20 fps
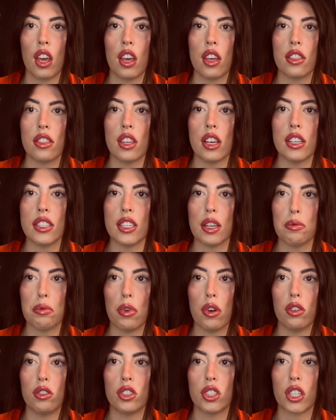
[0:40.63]
This
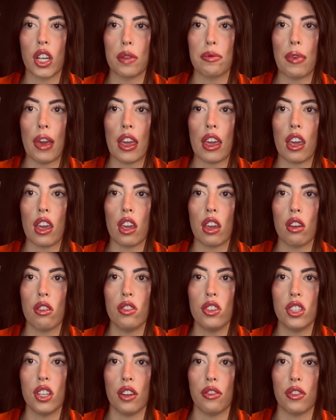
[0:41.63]
approach can make a
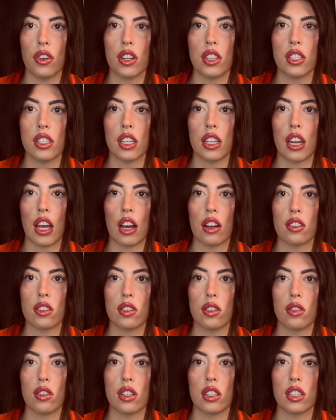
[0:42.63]
huge difference in how
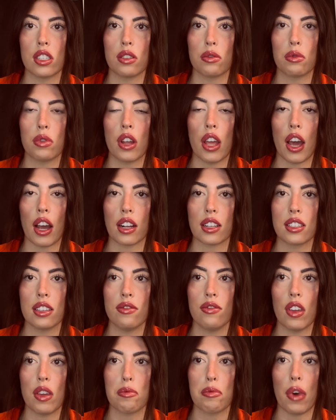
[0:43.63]
students react to
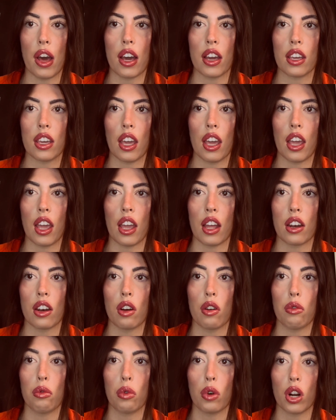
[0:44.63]
feedback
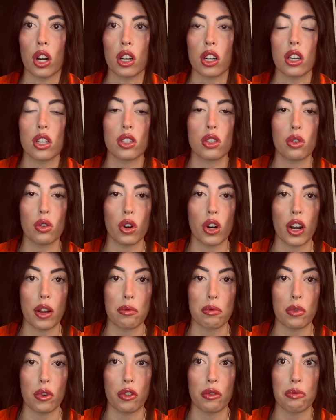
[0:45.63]
and work toward
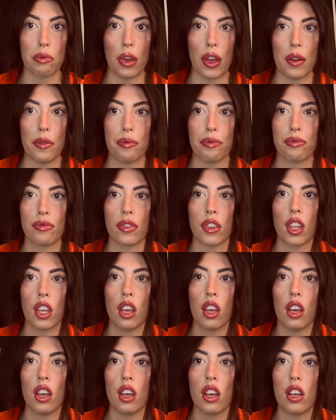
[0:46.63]
improvement.
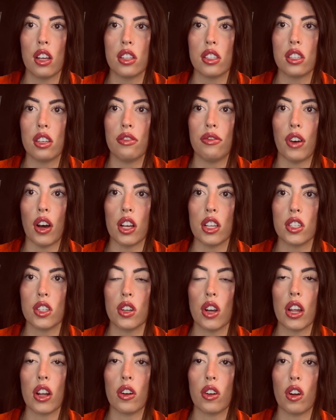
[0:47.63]
To
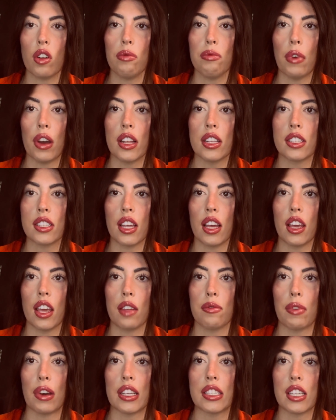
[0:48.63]
foster a growth mindset
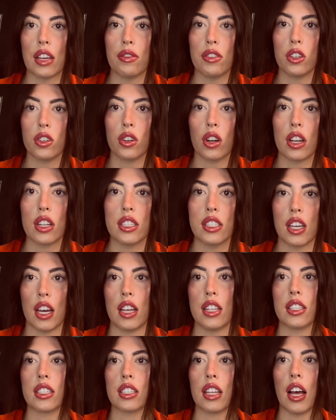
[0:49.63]
in my 7th grade
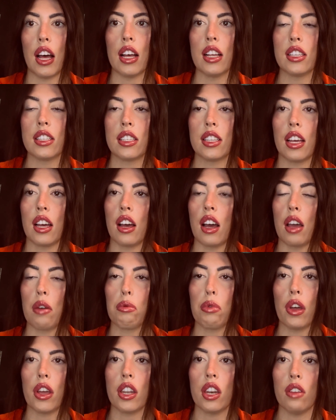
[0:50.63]
science class, I
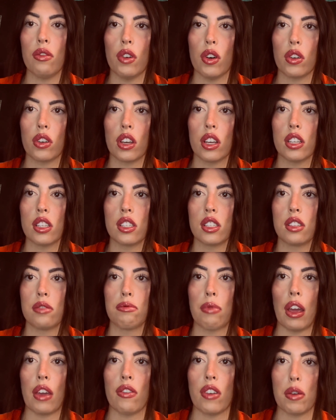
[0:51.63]
plan to focus
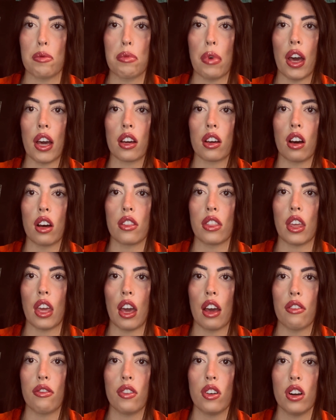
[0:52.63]
my feedback on the
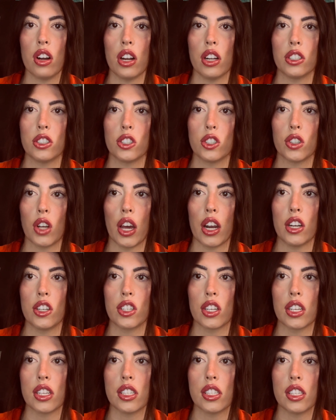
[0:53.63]
effort and
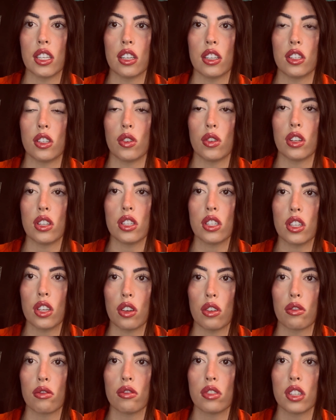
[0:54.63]
strategies students
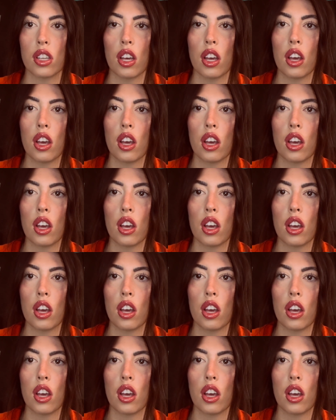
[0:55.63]
use